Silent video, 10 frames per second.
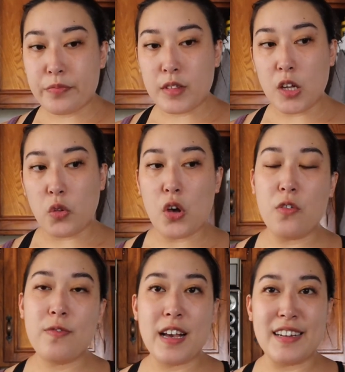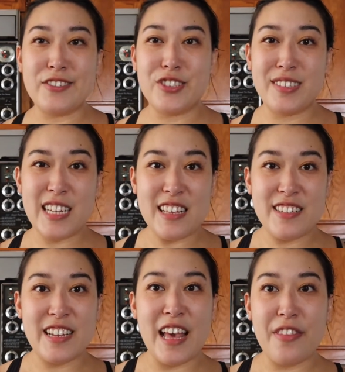the loaf kind of just stays
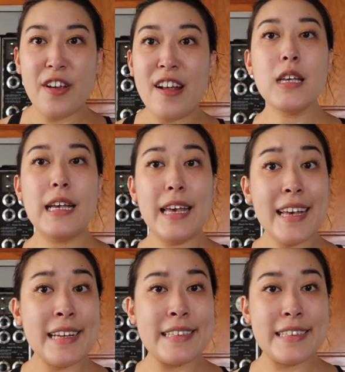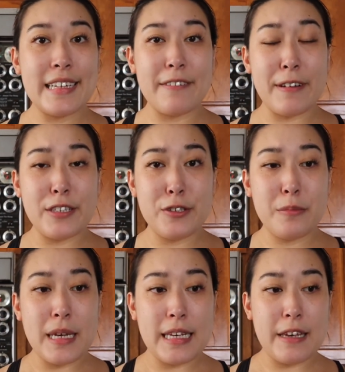together. And if I do
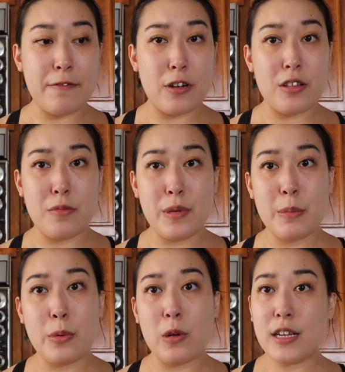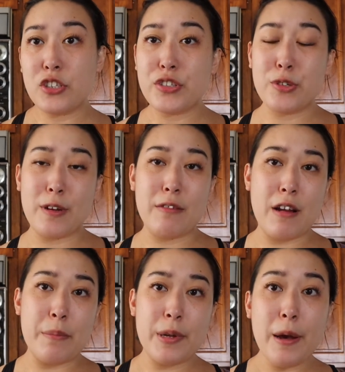make it for other people, I just saran
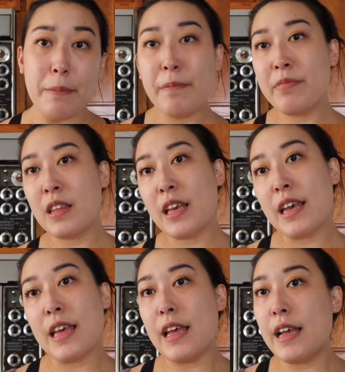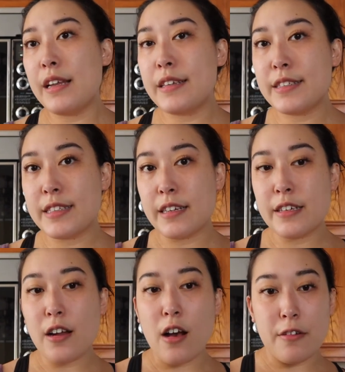wrap it up and send
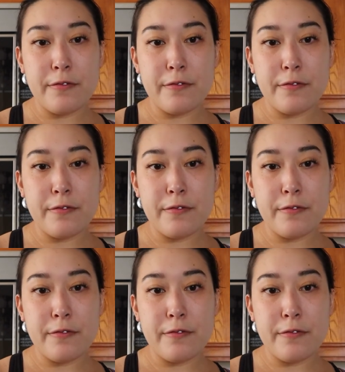it off.